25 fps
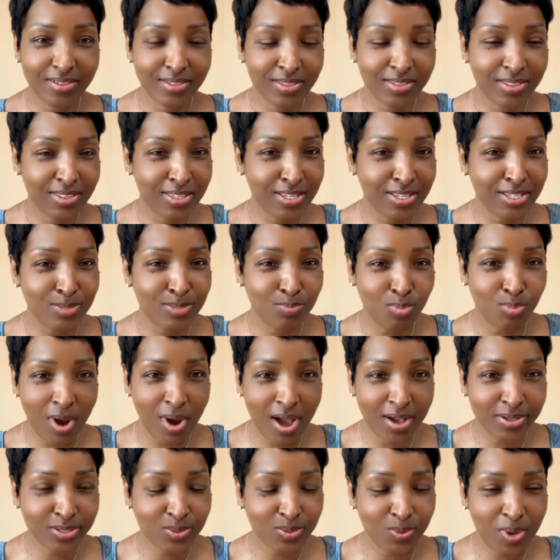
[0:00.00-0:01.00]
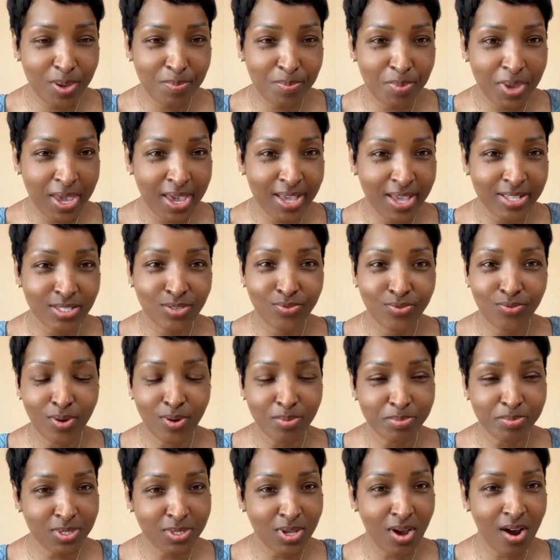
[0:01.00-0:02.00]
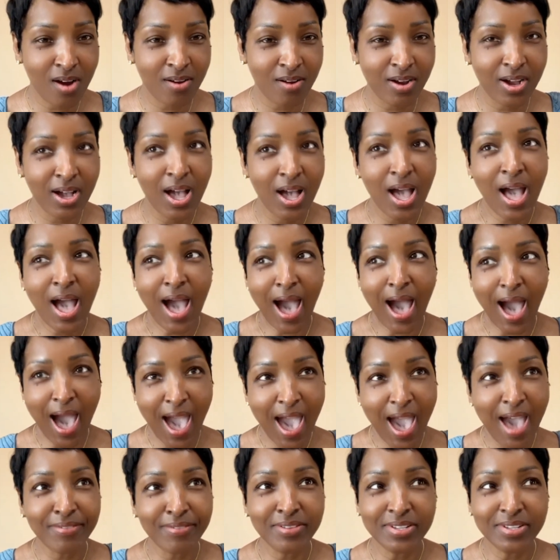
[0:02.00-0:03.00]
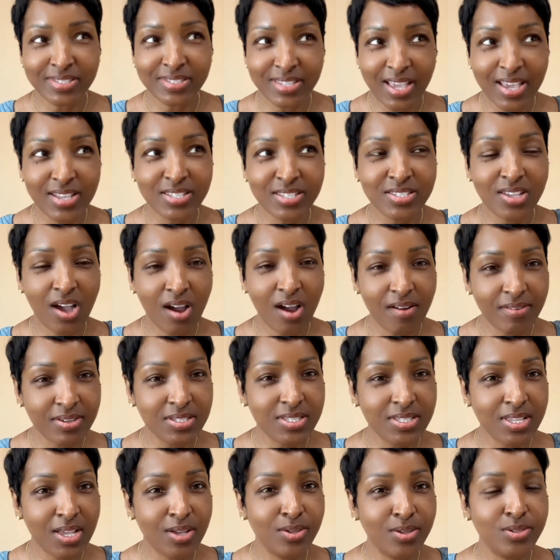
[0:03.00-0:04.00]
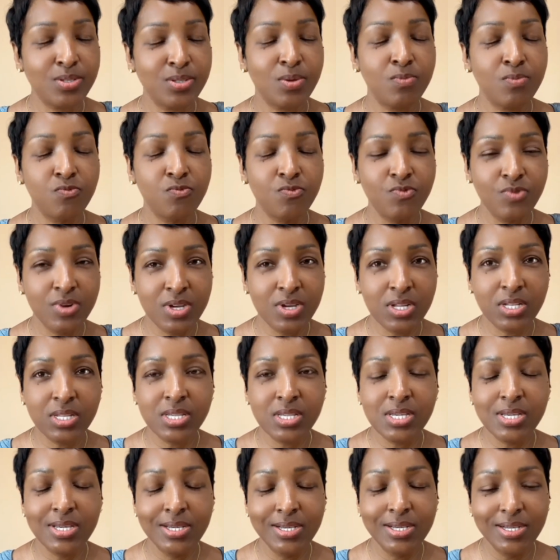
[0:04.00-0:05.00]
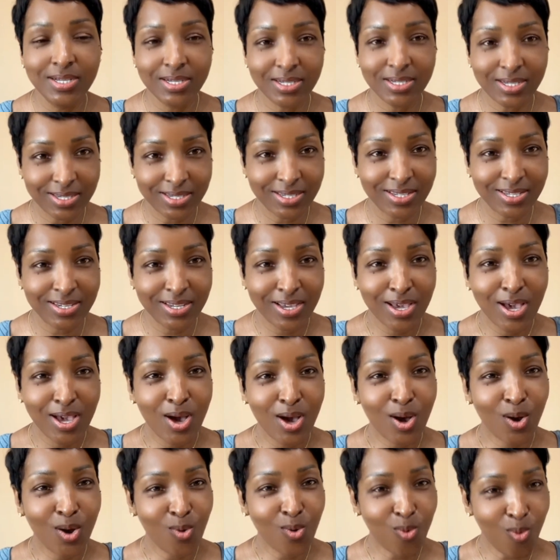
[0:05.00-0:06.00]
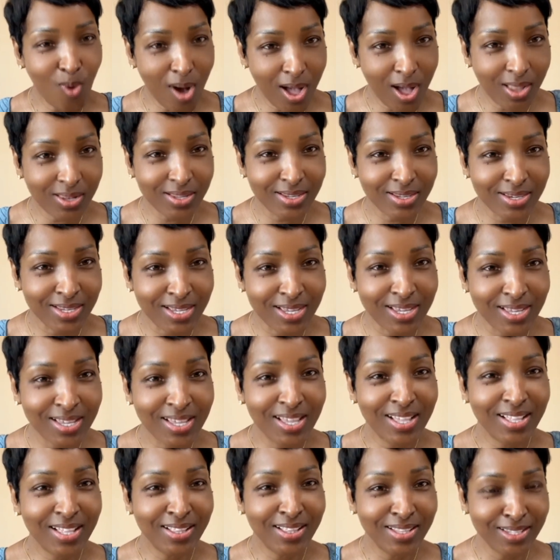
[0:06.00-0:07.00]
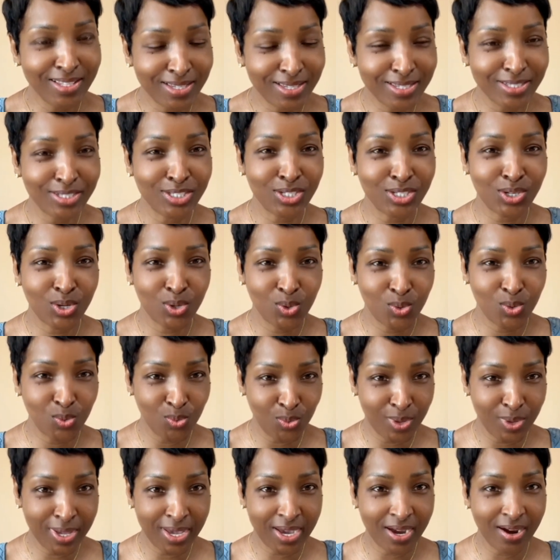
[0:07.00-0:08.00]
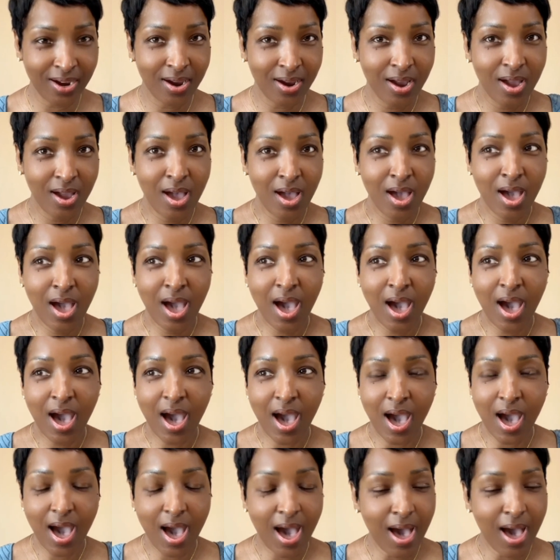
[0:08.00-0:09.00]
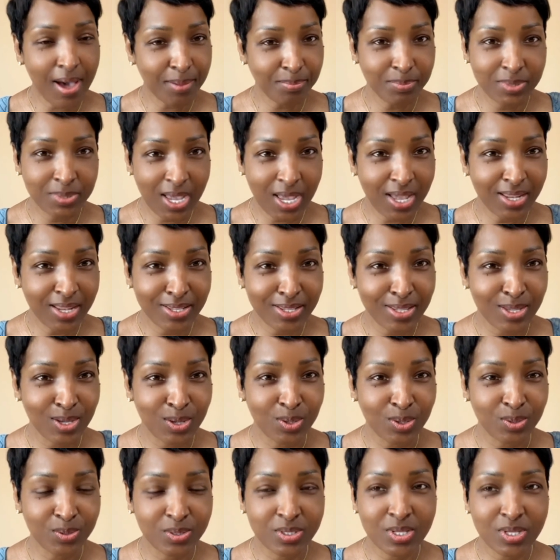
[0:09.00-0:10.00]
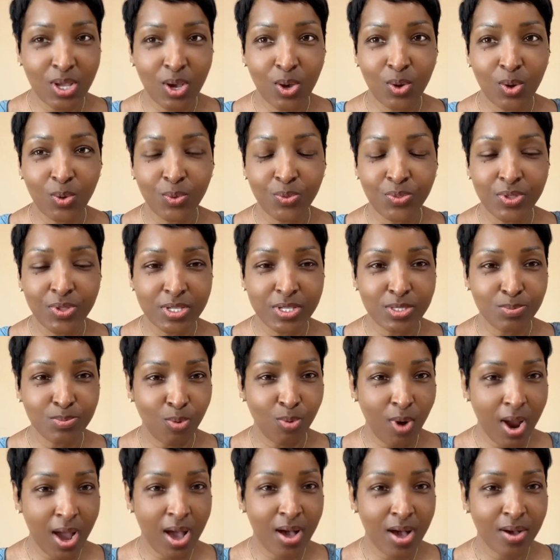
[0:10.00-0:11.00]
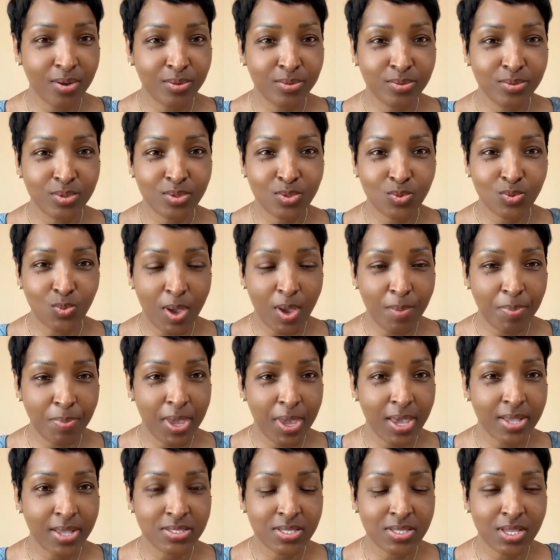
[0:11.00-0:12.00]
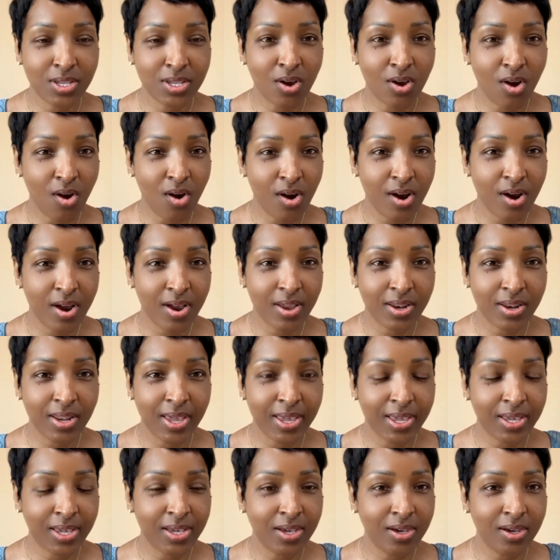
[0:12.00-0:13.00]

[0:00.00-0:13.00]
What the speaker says: these brown sweatpants from Zara. I have to say, Zara sells some really good quality leisure wear. I'm telling you. So these brown sweatpants that are like,